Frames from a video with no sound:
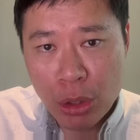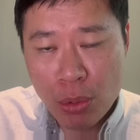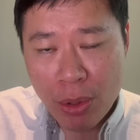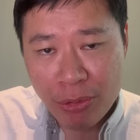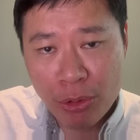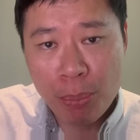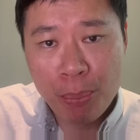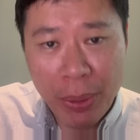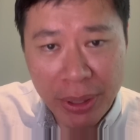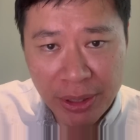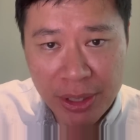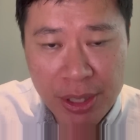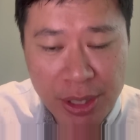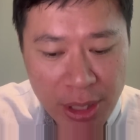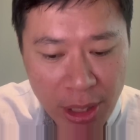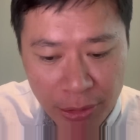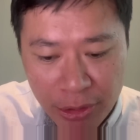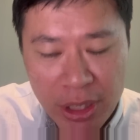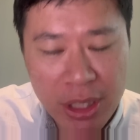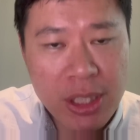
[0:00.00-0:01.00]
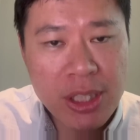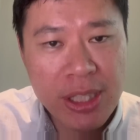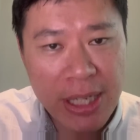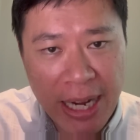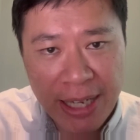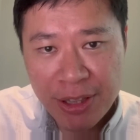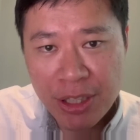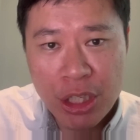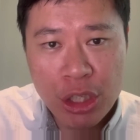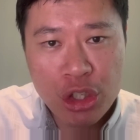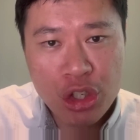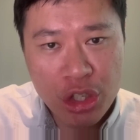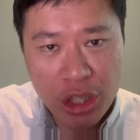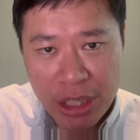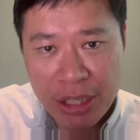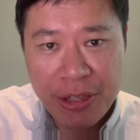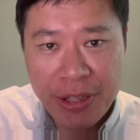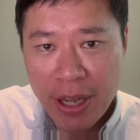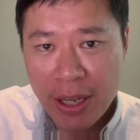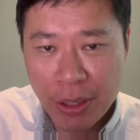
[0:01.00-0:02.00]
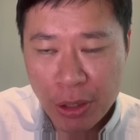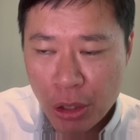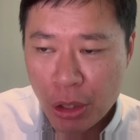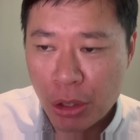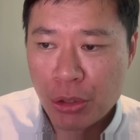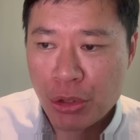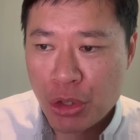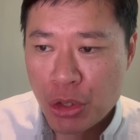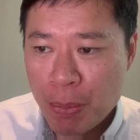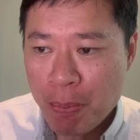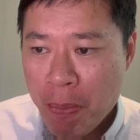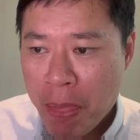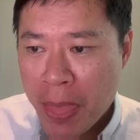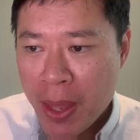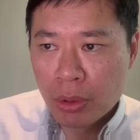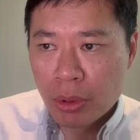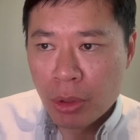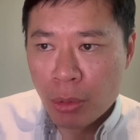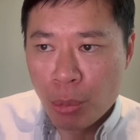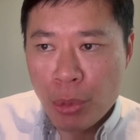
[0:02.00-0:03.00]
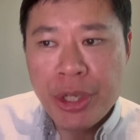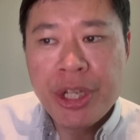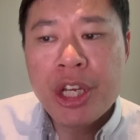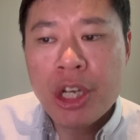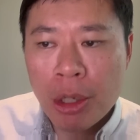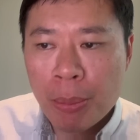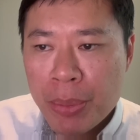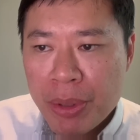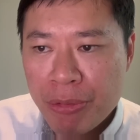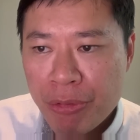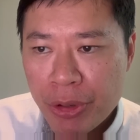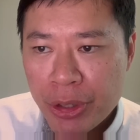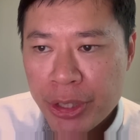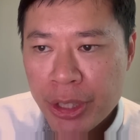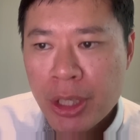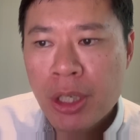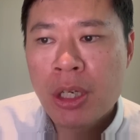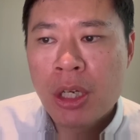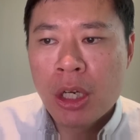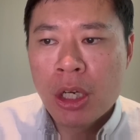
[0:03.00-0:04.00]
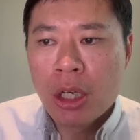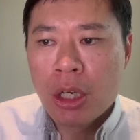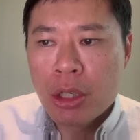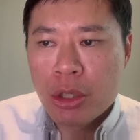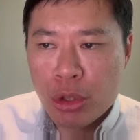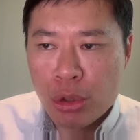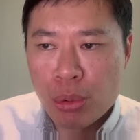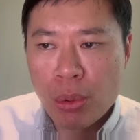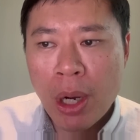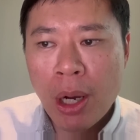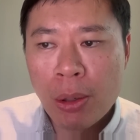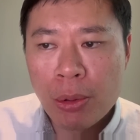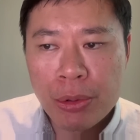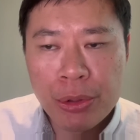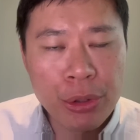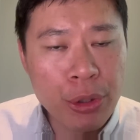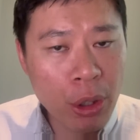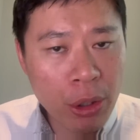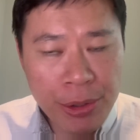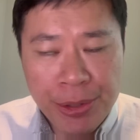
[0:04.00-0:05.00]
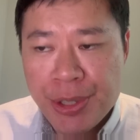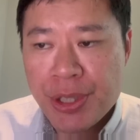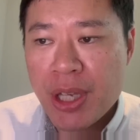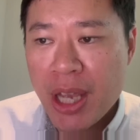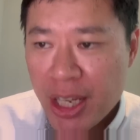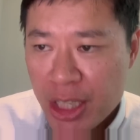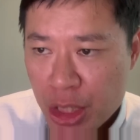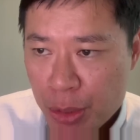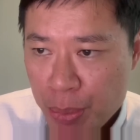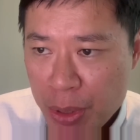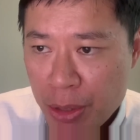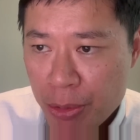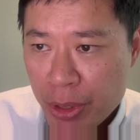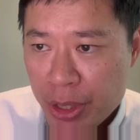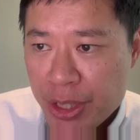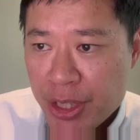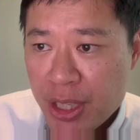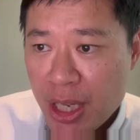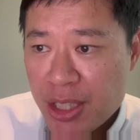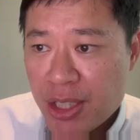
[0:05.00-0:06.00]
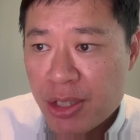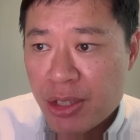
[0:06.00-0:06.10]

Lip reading: have to practice some things that I teach in that course. Reading on a bit further, throughout Dawn's experience as a